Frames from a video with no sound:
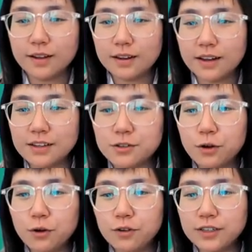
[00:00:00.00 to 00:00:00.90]
Let's go
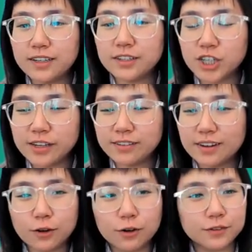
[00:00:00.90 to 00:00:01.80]
over the agenda
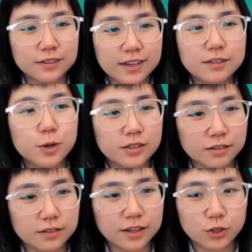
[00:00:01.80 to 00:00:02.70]
of today's
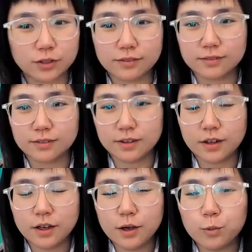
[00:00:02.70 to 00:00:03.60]
presentation.
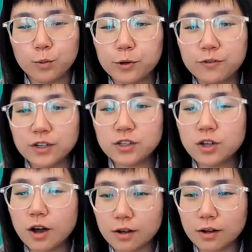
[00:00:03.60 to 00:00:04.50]
We will first
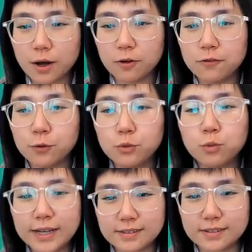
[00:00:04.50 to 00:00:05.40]
talk about food
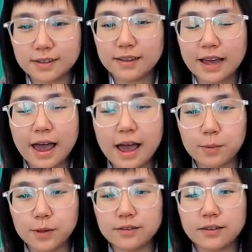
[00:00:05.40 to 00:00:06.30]
waste that
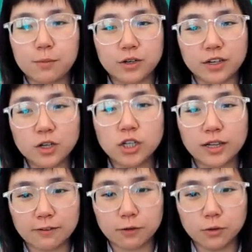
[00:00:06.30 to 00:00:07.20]
happens at production
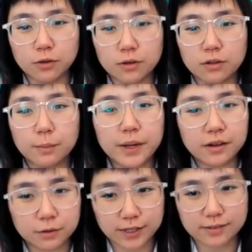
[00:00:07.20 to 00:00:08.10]
level, the
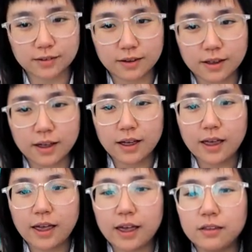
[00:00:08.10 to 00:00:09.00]
bakeries,
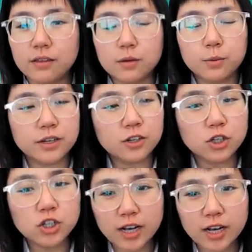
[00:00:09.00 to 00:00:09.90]
and the production
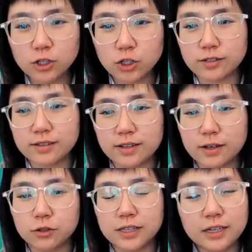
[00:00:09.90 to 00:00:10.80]
challenges that
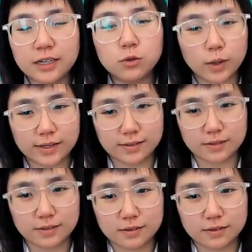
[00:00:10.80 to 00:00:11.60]
could lead to waste.